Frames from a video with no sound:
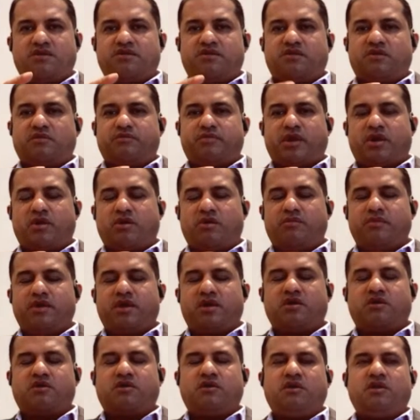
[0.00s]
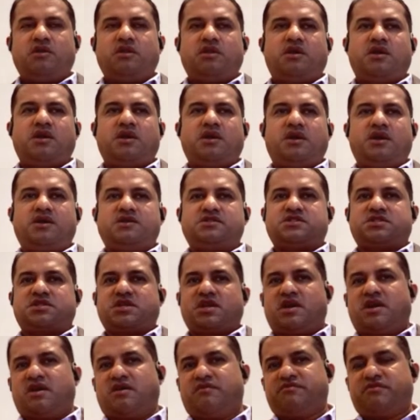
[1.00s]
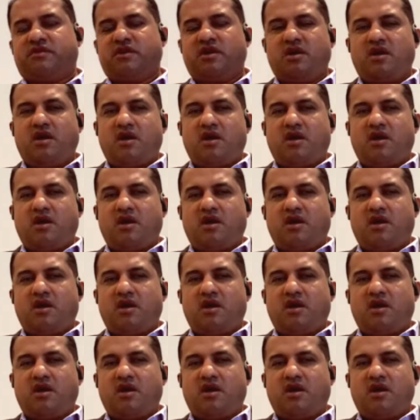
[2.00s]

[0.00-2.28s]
other paramedical staff.